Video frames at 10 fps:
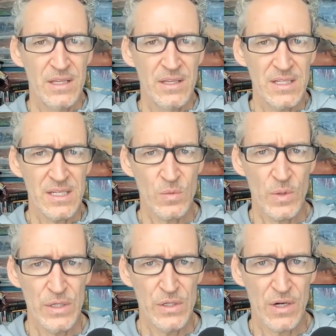this is
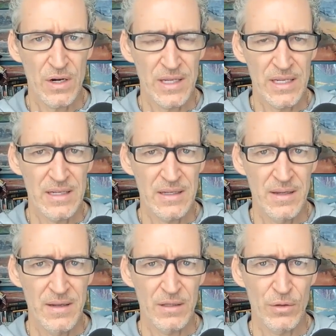where you start
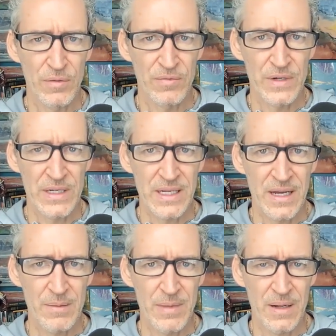getting a little freaked
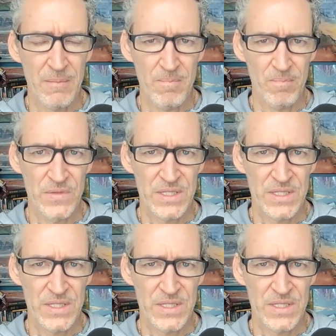out about